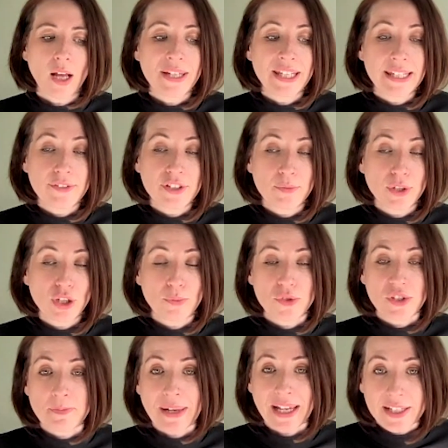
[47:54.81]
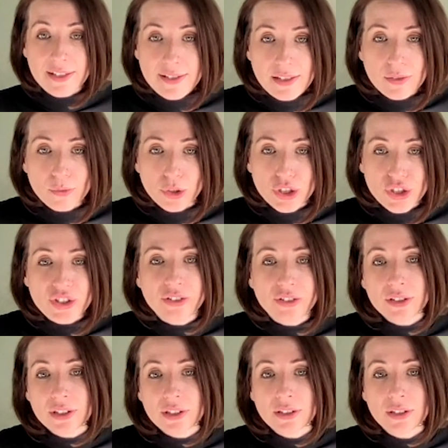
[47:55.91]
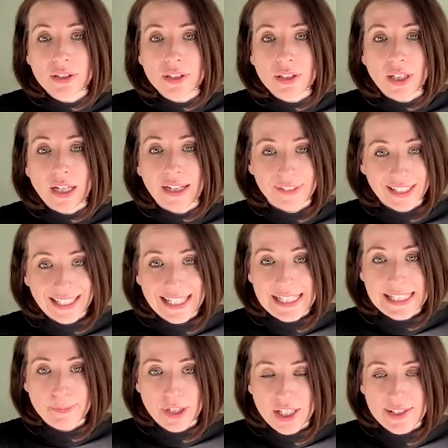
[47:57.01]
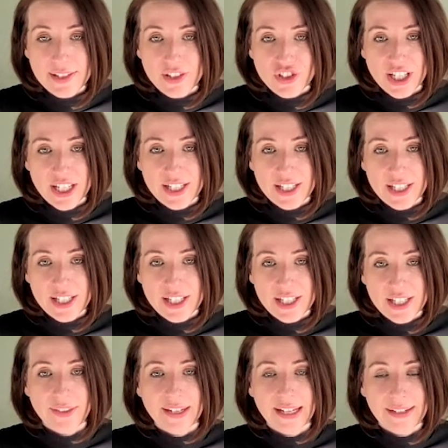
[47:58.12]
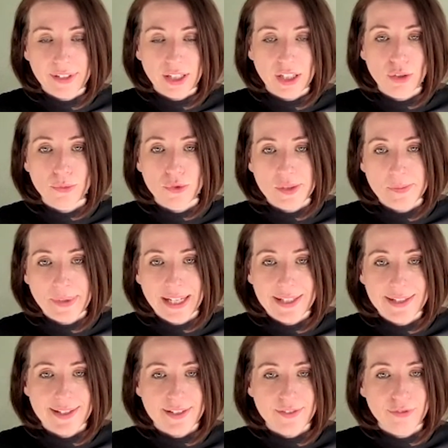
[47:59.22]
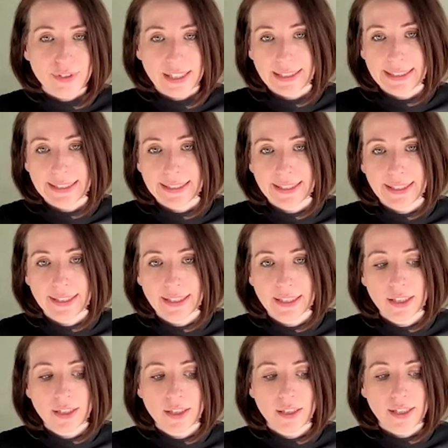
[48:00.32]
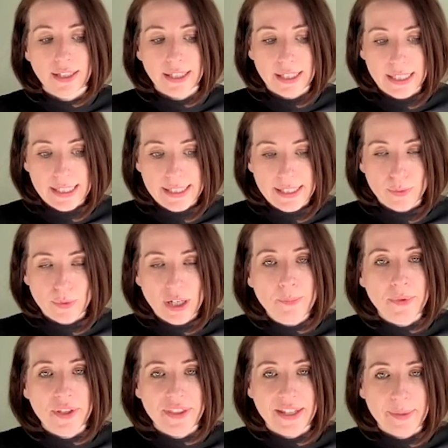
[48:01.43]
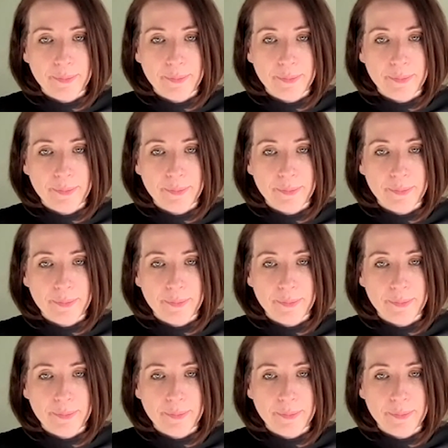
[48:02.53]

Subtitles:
I mean, giving them a lot more space would. Having less birds in the shed to start with and having a lot more space is a really easy one.